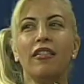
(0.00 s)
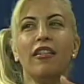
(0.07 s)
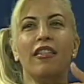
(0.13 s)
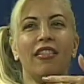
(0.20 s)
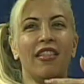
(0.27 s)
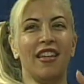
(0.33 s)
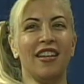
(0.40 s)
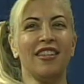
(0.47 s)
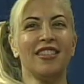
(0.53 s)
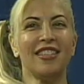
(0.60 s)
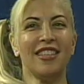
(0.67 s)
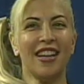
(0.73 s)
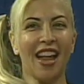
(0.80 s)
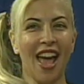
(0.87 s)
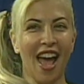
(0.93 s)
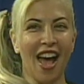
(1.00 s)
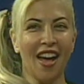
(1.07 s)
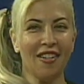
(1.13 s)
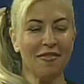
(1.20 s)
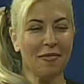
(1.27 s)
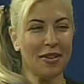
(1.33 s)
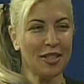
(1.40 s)
of the things that I
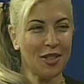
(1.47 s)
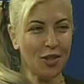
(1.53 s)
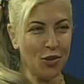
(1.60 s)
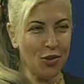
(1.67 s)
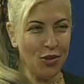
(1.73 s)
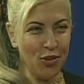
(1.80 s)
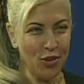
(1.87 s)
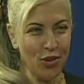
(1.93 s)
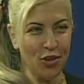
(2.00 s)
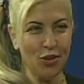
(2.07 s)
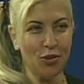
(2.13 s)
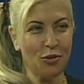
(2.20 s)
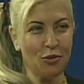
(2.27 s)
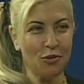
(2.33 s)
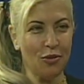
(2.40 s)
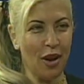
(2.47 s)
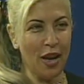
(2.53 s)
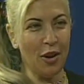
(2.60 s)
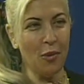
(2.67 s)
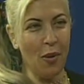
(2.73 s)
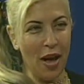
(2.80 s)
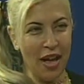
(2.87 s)
have my students do
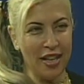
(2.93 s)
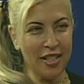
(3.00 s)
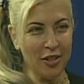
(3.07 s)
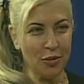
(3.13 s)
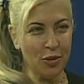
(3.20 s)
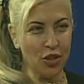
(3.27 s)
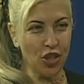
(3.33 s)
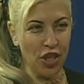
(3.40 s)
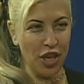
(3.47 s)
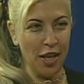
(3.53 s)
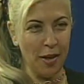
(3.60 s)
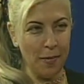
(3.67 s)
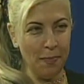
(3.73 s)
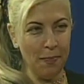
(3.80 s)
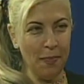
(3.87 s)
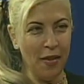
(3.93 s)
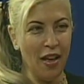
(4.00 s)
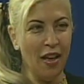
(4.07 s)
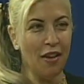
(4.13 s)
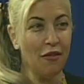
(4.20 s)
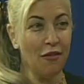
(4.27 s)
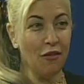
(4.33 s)
right away as a regime
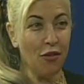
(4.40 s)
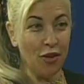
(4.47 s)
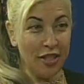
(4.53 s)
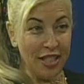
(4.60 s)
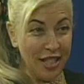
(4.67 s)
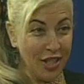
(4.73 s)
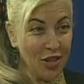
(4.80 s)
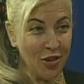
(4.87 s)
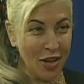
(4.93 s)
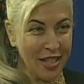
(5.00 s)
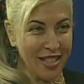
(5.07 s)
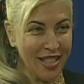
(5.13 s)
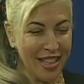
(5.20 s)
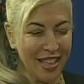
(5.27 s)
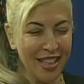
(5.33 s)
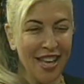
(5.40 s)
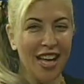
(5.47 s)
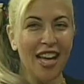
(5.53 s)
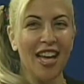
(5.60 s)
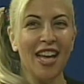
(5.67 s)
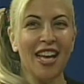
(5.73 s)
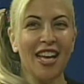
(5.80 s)
for de-stressing
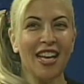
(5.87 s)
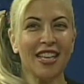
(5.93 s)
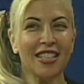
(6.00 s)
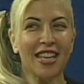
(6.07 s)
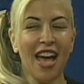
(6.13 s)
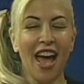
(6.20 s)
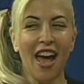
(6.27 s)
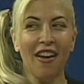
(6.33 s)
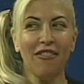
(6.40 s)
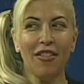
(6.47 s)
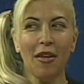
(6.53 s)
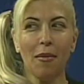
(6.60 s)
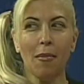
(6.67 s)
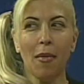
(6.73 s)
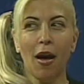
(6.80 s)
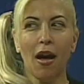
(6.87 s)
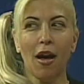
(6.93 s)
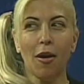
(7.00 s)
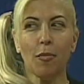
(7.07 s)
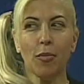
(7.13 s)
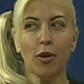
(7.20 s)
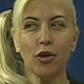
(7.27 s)
is I have them
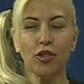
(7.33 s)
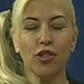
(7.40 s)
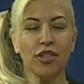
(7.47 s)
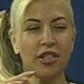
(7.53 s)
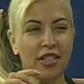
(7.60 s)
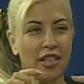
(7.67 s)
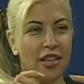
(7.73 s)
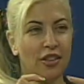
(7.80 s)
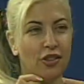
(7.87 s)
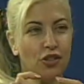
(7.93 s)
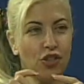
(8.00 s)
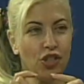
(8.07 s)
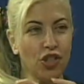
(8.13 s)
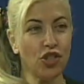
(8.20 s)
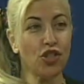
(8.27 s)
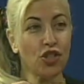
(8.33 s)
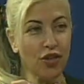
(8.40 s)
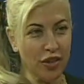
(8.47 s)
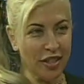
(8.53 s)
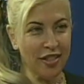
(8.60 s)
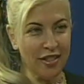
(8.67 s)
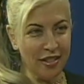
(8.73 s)
purchase either ginger
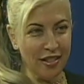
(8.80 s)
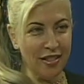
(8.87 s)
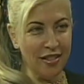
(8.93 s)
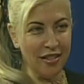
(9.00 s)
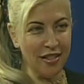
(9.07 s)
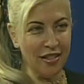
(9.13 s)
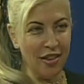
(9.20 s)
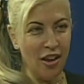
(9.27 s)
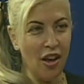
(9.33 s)
crystals